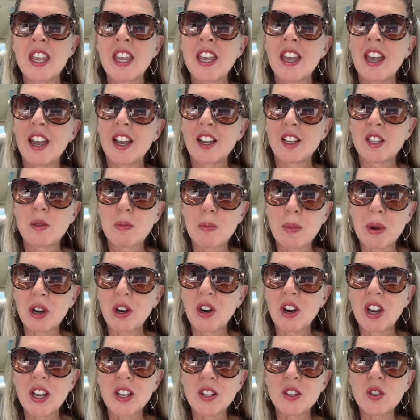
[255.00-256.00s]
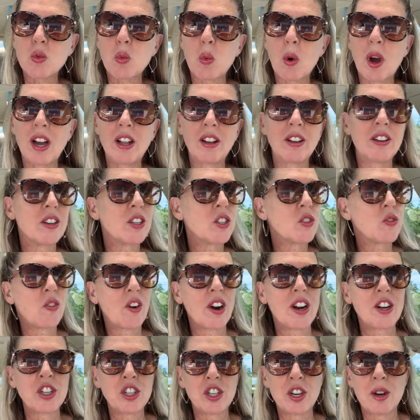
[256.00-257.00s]
experience while it is
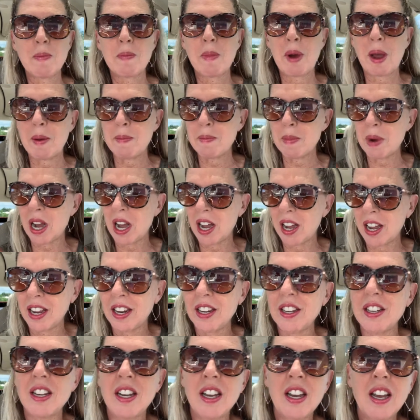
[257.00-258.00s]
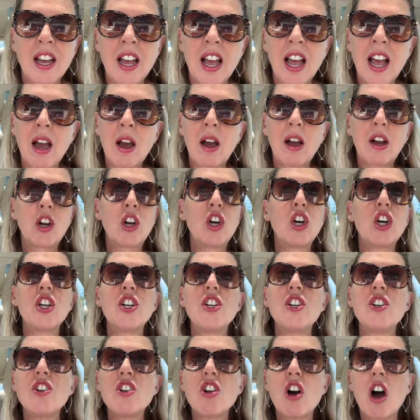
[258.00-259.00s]
fresh in my mind. Could
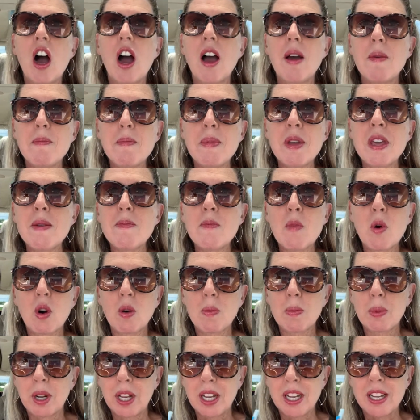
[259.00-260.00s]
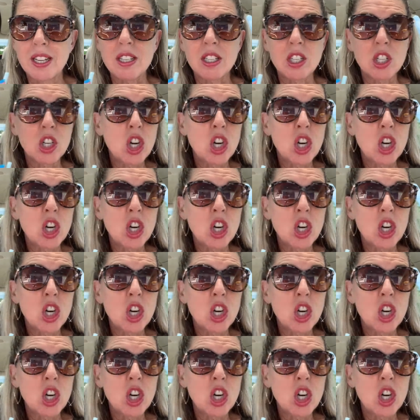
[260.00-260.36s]
not be more pleased